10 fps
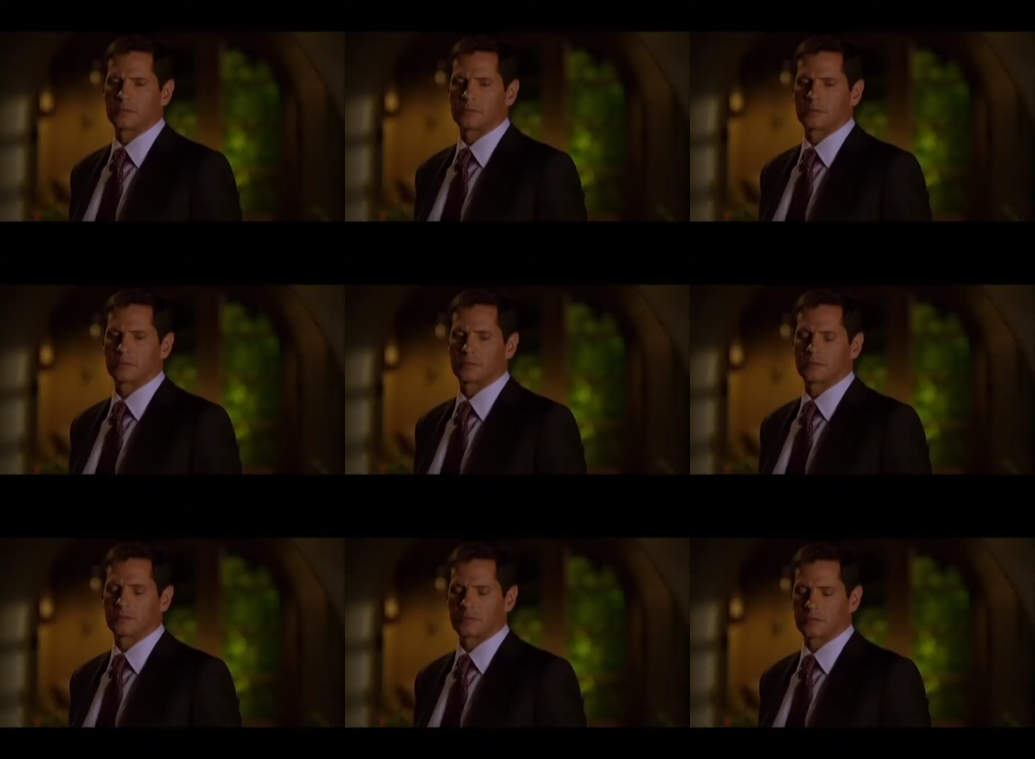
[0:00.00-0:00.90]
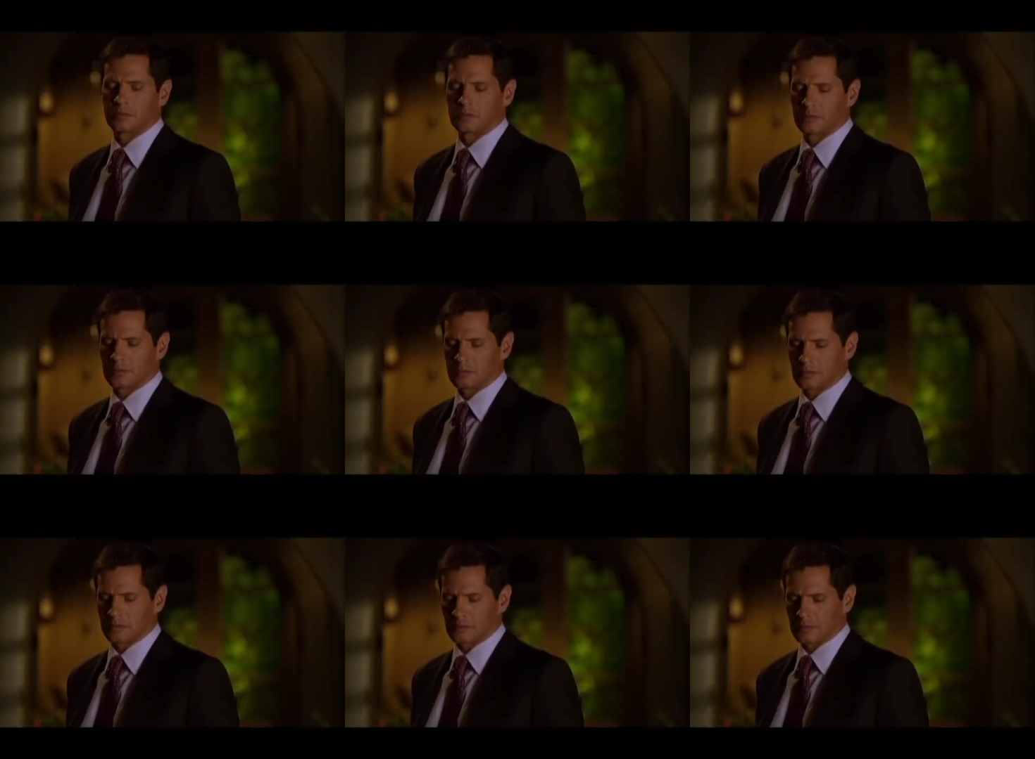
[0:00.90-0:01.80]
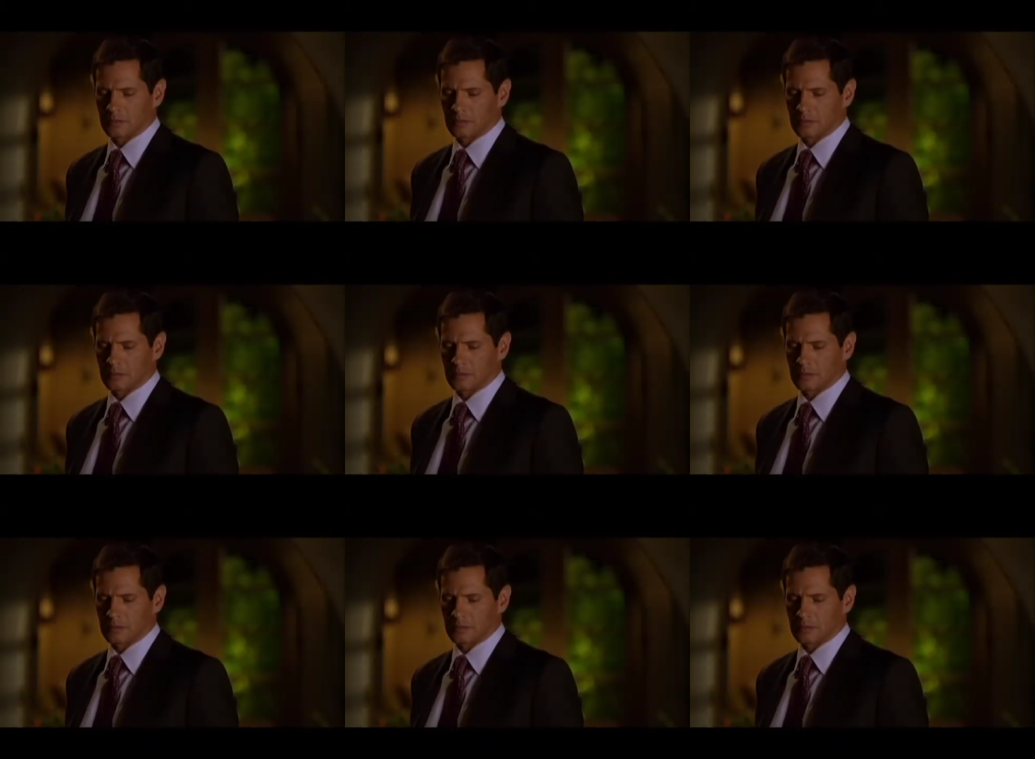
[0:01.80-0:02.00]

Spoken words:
(silence)